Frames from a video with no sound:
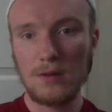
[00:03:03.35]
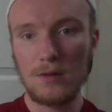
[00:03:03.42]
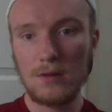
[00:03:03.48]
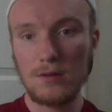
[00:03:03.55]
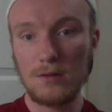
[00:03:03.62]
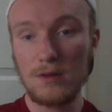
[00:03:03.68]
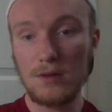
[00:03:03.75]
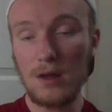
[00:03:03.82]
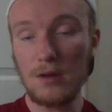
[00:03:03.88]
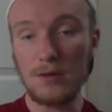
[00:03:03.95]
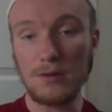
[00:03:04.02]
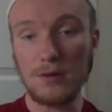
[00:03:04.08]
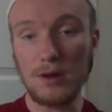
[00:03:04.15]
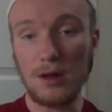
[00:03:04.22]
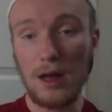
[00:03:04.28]

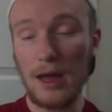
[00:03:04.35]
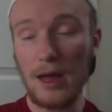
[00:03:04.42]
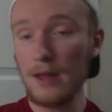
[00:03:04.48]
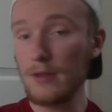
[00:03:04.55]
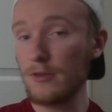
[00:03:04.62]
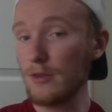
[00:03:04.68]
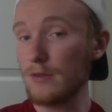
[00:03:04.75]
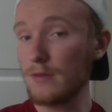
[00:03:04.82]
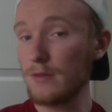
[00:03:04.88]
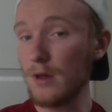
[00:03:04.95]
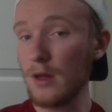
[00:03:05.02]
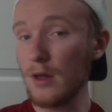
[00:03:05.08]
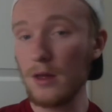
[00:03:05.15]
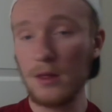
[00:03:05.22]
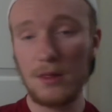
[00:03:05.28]
So, I just
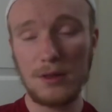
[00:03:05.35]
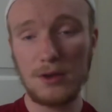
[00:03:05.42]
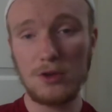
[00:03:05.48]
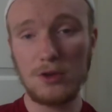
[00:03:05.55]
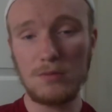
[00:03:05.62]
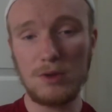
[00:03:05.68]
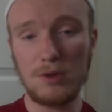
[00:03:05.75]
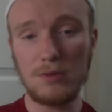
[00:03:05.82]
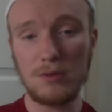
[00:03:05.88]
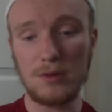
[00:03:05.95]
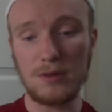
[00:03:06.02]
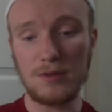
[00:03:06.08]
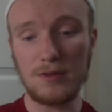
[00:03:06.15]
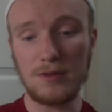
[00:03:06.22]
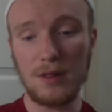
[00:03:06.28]
saw the new
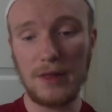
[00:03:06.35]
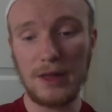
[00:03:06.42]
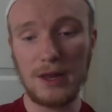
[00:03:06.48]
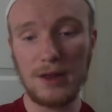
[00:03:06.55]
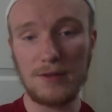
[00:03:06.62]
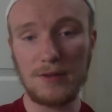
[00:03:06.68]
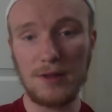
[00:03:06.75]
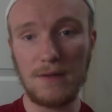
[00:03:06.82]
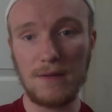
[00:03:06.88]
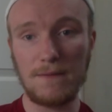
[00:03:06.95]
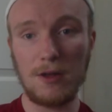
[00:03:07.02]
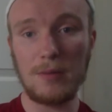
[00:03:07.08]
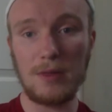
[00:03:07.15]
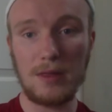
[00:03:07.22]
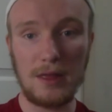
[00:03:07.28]
Mutants, the latest
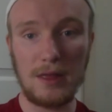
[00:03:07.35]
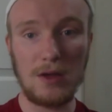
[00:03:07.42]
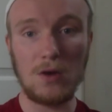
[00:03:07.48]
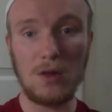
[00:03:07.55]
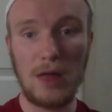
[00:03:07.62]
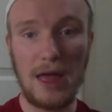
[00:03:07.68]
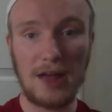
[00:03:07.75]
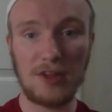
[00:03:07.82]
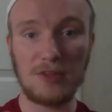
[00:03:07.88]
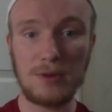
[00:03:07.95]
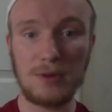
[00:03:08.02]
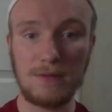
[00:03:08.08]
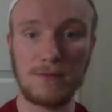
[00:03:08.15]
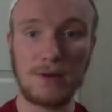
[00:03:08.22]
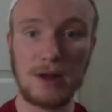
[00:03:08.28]
film in the whole
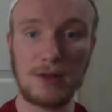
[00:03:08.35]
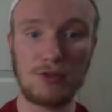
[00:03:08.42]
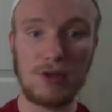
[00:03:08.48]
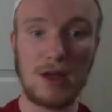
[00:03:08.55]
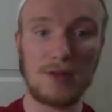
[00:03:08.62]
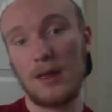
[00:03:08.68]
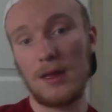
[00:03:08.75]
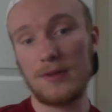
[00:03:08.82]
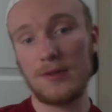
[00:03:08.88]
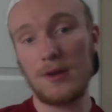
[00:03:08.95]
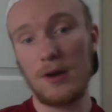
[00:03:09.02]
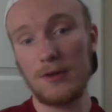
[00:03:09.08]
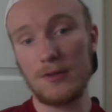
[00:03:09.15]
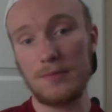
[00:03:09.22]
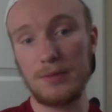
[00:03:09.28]
X-Men franchise. It
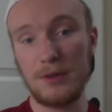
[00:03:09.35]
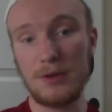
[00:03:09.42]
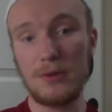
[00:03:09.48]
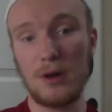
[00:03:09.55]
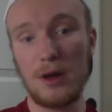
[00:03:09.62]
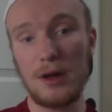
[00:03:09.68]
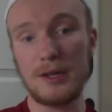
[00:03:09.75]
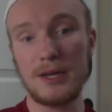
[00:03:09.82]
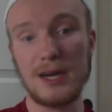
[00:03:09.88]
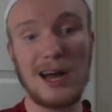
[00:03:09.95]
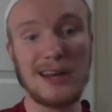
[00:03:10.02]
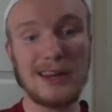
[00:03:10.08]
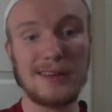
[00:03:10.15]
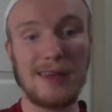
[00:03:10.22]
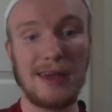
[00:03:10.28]
stars Blue Hunt,
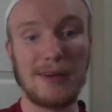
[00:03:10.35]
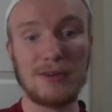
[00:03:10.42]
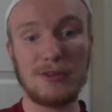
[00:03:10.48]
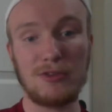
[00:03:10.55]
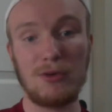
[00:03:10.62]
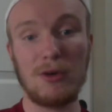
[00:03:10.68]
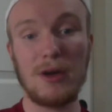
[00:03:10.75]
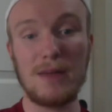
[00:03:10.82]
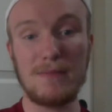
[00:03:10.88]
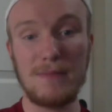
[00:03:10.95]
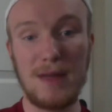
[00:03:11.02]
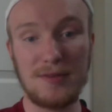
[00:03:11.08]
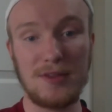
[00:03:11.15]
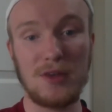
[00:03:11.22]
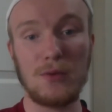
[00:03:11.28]
Anya Taylor-Joy,
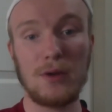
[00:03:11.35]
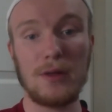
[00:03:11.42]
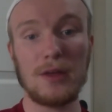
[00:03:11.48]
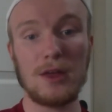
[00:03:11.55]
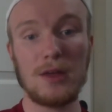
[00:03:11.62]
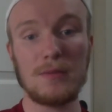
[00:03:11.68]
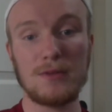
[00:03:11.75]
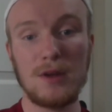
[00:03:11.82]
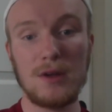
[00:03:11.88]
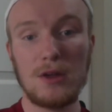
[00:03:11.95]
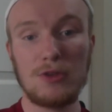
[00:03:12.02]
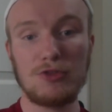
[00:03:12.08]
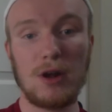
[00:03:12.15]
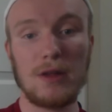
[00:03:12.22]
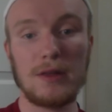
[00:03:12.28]
Maisie Williams,
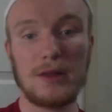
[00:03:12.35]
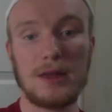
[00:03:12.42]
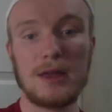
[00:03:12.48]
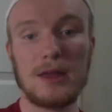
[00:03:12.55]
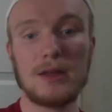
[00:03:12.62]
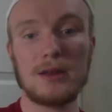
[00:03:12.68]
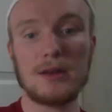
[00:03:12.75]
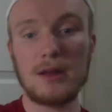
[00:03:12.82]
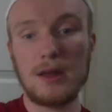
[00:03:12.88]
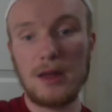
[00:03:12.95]
Charlie Heaton,